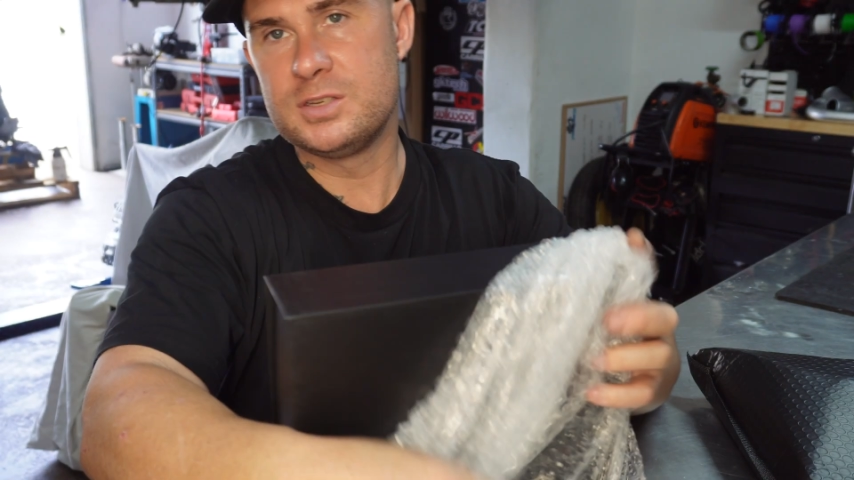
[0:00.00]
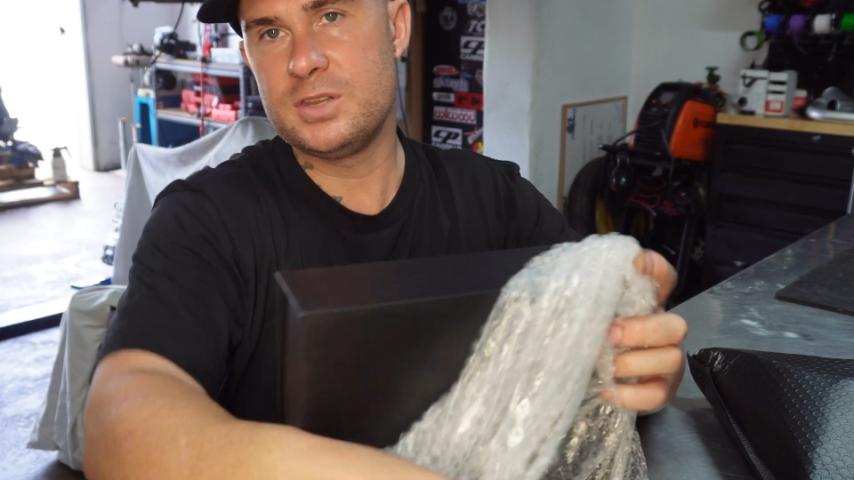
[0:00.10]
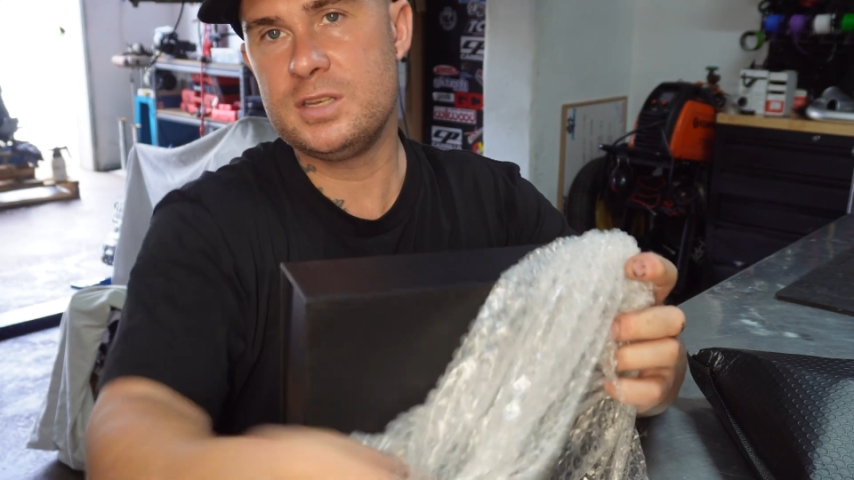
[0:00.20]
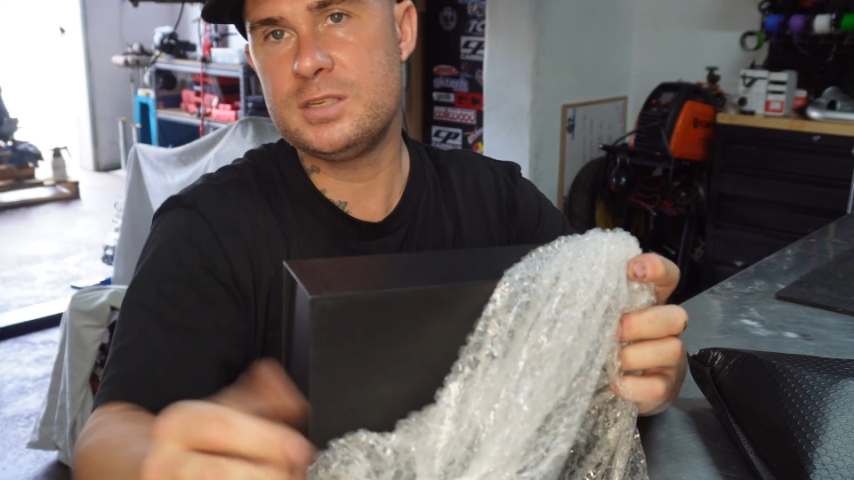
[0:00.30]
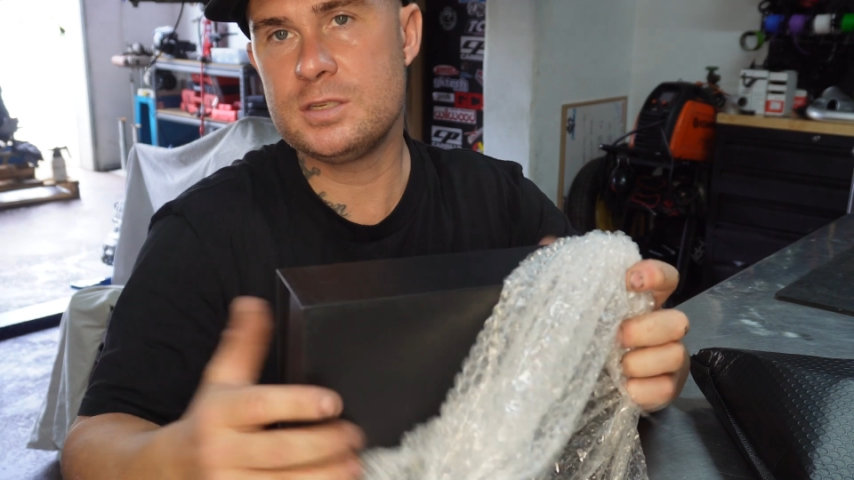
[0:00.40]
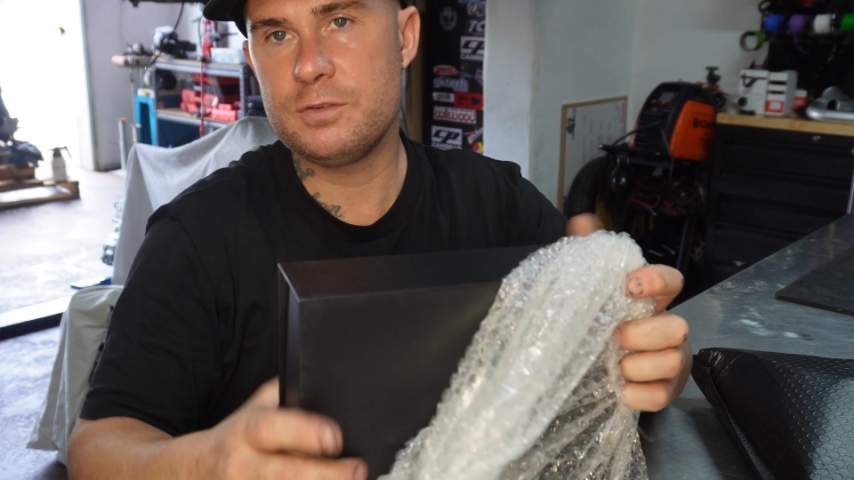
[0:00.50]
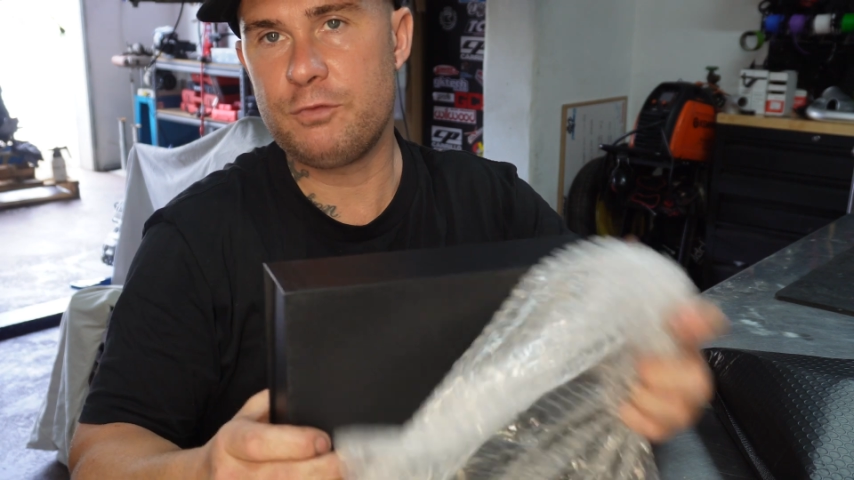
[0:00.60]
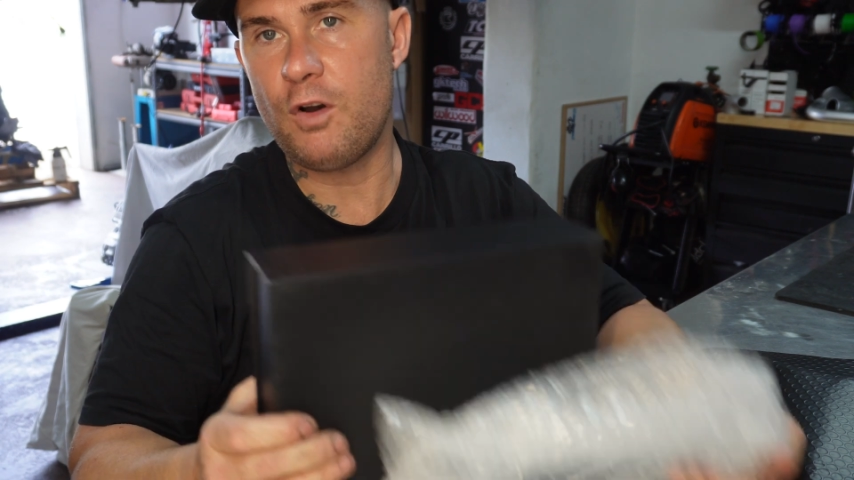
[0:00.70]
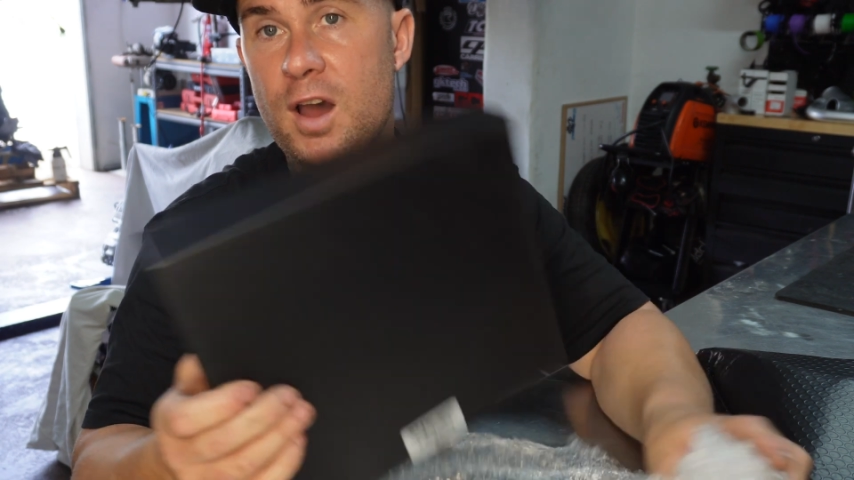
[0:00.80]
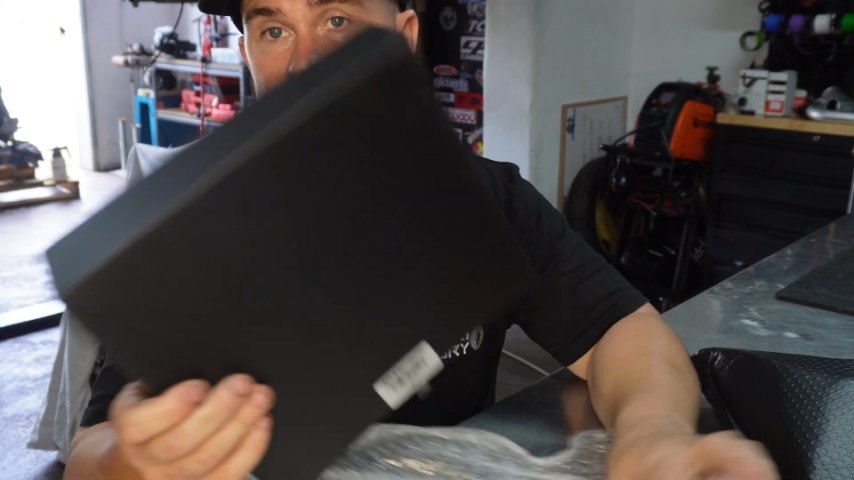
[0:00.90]
So this is a
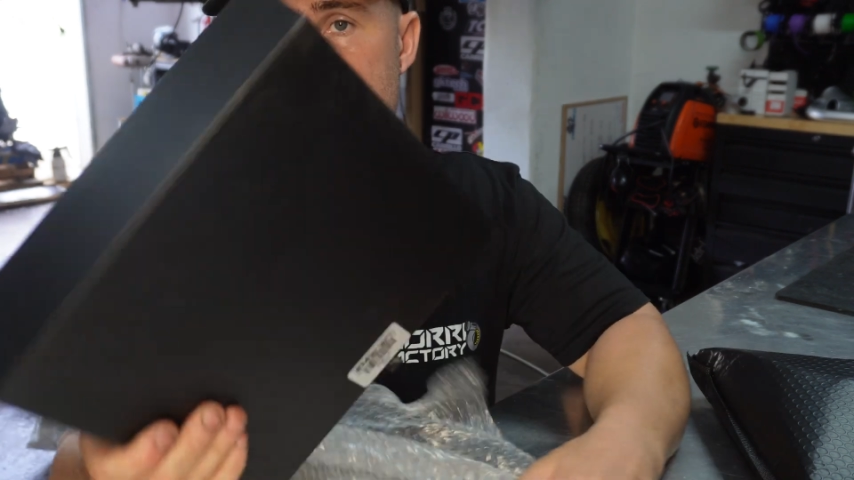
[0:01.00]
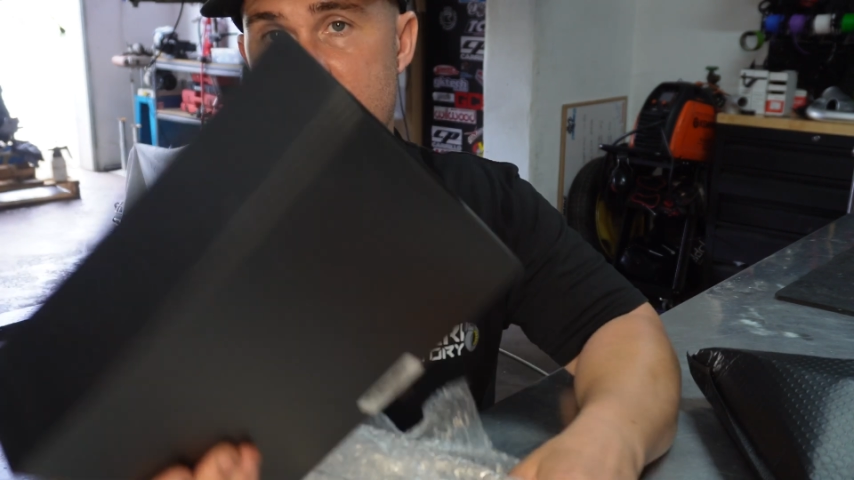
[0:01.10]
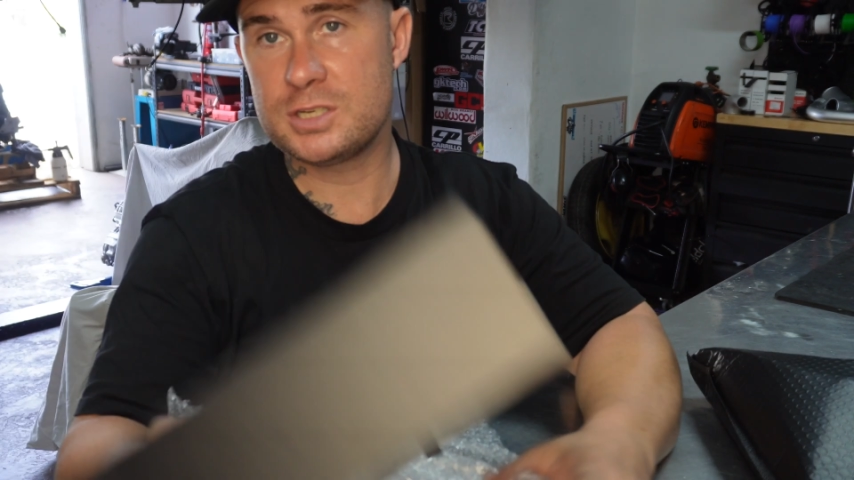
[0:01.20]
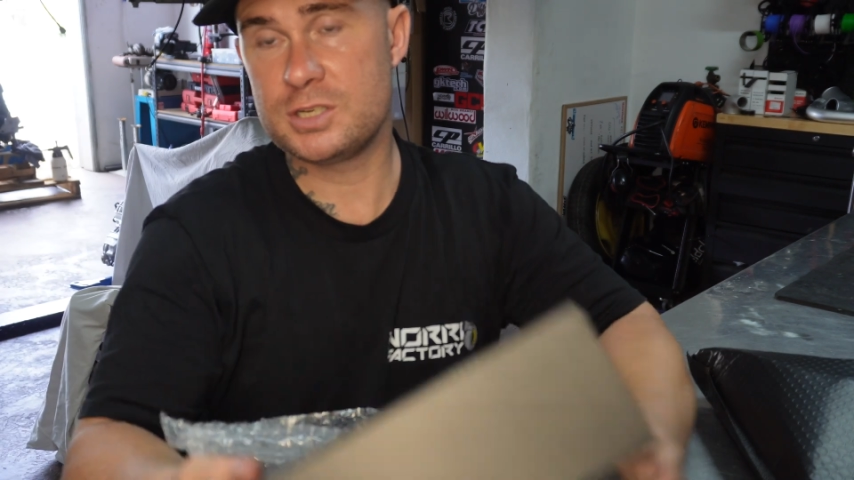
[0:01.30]
5-inch